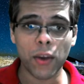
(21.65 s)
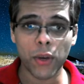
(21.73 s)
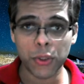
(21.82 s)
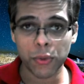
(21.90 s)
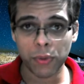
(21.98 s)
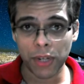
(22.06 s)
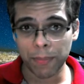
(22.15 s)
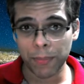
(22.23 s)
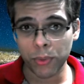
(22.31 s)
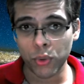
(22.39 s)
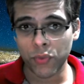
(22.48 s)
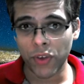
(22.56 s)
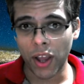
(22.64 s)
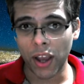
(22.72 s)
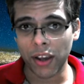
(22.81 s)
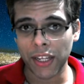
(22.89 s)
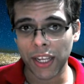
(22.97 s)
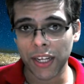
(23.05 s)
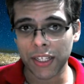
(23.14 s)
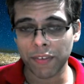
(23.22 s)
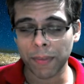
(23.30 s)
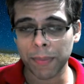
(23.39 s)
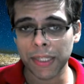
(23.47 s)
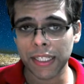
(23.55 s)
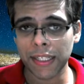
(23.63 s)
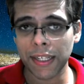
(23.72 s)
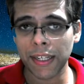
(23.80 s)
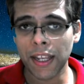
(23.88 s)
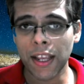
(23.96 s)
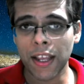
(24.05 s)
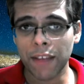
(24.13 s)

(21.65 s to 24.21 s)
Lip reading: are going to improve our creative ability,